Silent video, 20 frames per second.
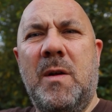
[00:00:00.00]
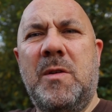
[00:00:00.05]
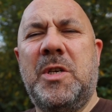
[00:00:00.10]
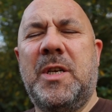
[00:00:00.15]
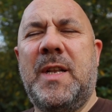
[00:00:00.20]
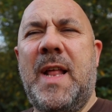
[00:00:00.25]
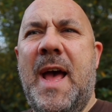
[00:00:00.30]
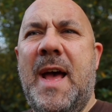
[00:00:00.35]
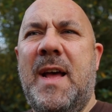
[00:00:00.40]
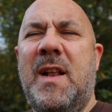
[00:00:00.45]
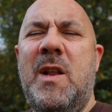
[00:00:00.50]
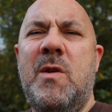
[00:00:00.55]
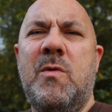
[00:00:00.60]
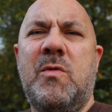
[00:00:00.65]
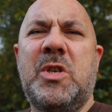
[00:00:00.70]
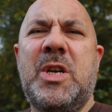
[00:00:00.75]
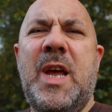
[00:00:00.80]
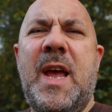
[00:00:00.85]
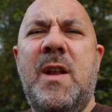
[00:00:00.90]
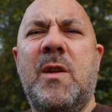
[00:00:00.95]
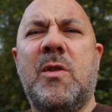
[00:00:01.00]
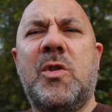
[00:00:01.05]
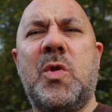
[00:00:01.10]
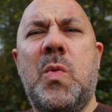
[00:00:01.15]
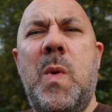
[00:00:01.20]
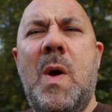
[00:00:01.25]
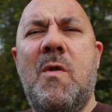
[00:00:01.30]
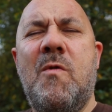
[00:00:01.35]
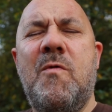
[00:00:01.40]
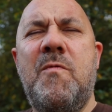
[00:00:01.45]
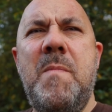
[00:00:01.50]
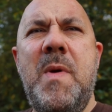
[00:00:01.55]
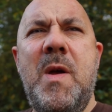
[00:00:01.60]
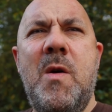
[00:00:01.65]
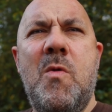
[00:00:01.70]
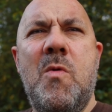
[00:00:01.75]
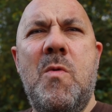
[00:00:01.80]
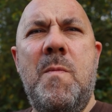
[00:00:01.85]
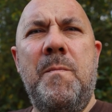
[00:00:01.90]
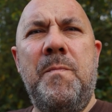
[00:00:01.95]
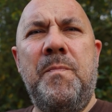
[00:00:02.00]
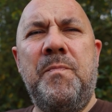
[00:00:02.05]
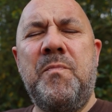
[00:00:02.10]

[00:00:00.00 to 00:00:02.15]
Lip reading: onto that, a little 10 or 12 mil